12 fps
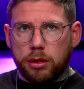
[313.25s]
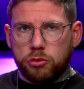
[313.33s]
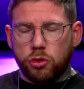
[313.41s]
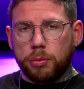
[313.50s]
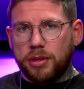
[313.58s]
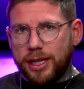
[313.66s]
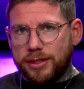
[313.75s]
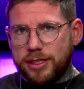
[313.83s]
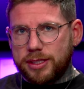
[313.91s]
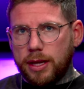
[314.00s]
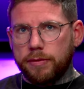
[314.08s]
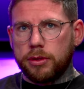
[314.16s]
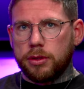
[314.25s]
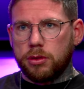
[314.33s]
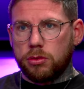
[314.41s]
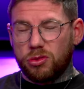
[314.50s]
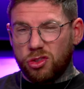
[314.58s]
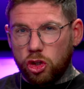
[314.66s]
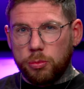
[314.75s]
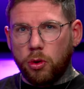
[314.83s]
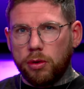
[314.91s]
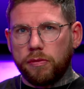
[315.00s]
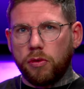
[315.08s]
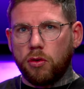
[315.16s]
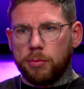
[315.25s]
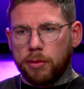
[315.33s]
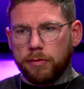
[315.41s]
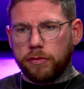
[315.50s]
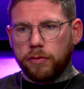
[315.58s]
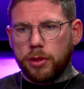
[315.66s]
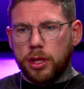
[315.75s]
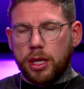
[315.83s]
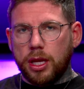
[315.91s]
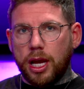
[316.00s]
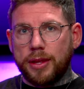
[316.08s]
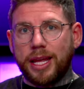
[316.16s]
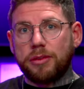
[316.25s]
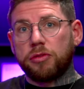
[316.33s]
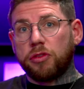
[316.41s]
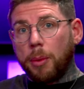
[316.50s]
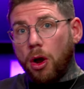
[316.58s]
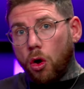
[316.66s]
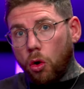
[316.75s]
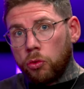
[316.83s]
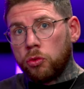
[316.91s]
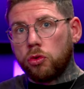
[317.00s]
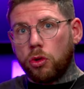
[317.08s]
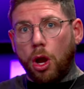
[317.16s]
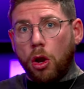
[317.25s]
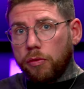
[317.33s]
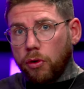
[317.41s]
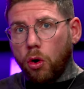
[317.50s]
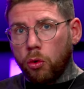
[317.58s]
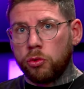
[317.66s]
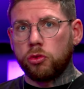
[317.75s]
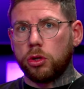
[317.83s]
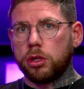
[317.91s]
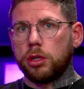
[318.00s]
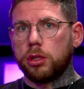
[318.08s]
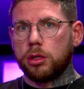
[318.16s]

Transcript: Dropped 87, 2.4 a month. And that's from over 100